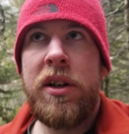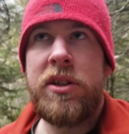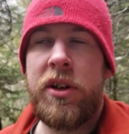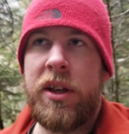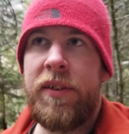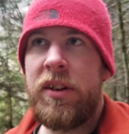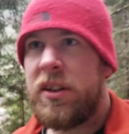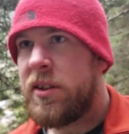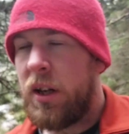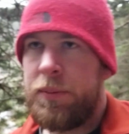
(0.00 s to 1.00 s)
So I kept getting
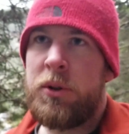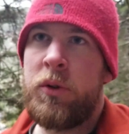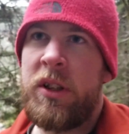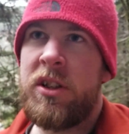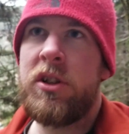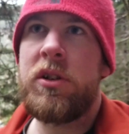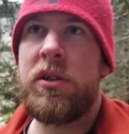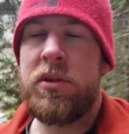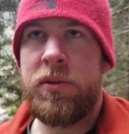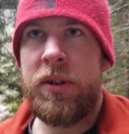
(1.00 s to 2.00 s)
stuck between the two, and it
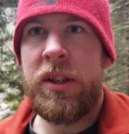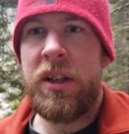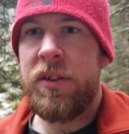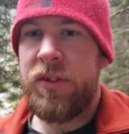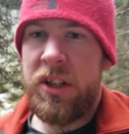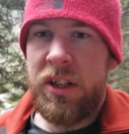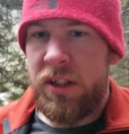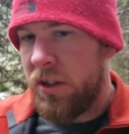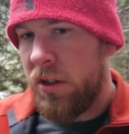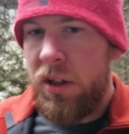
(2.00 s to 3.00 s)
was really inconvenient
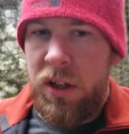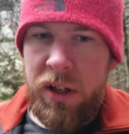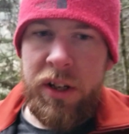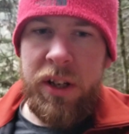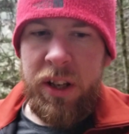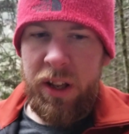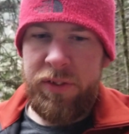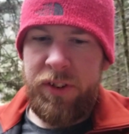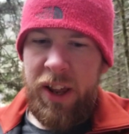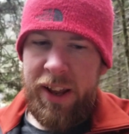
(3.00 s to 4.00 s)
and kind of
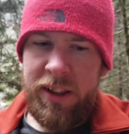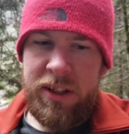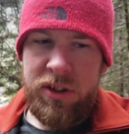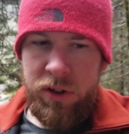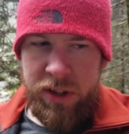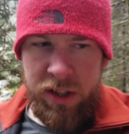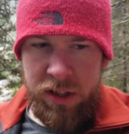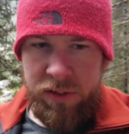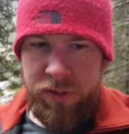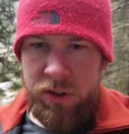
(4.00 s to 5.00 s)
finagly. So I think in
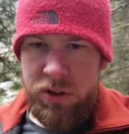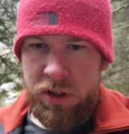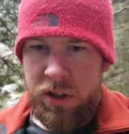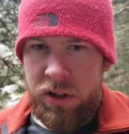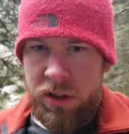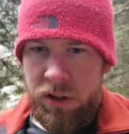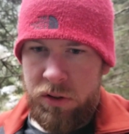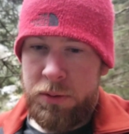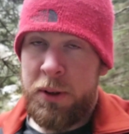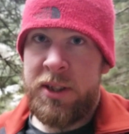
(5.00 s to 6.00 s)
the future, note
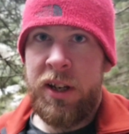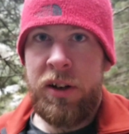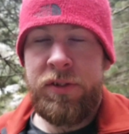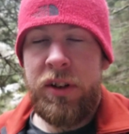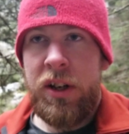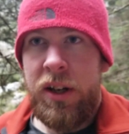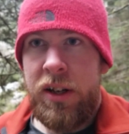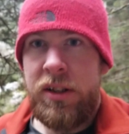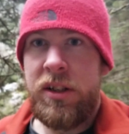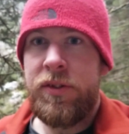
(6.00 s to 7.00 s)
to myself,
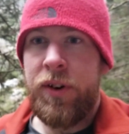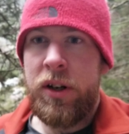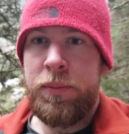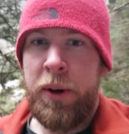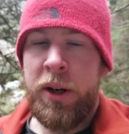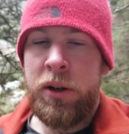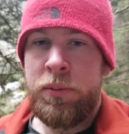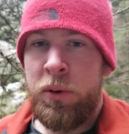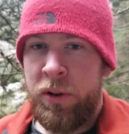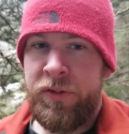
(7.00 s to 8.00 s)
need to find a better,
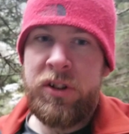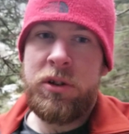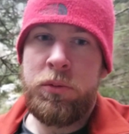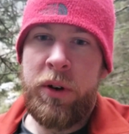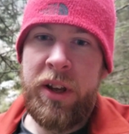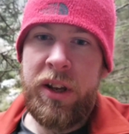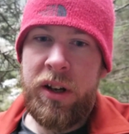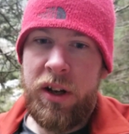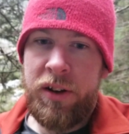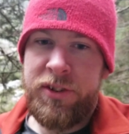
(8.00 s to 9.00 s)
more efficient way
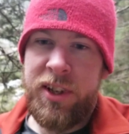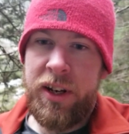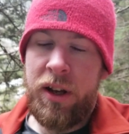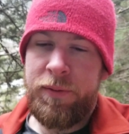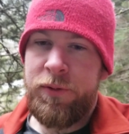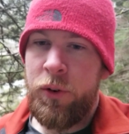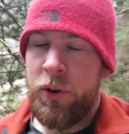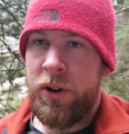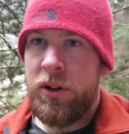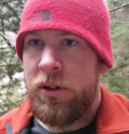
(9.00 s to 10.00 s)
of setting up
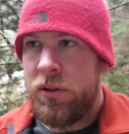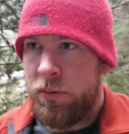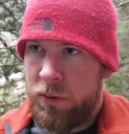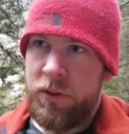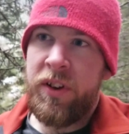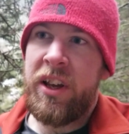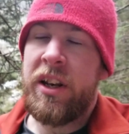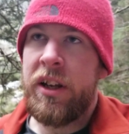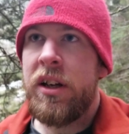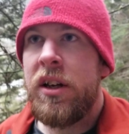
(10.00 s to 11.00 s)
for roof
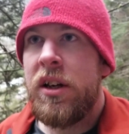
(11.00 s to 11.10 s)
aiding.